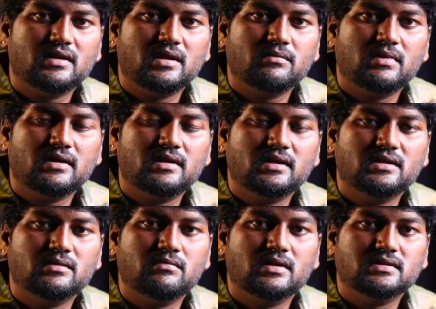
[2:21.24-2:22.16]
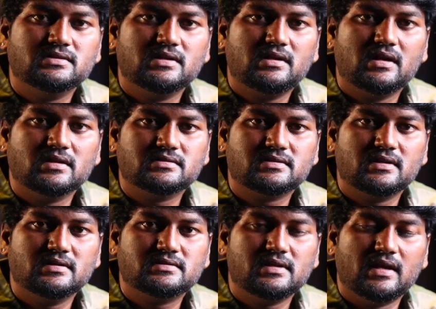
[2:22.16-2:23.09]
Day by day the budget
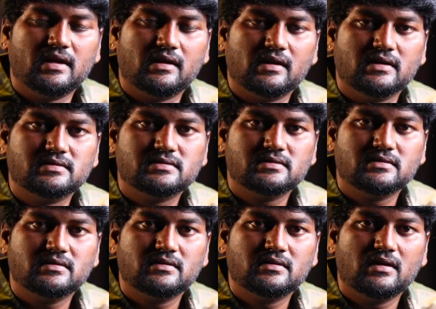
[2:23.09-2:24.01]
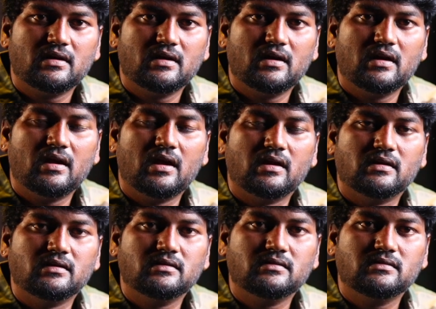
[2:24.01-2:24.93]
constraints increase and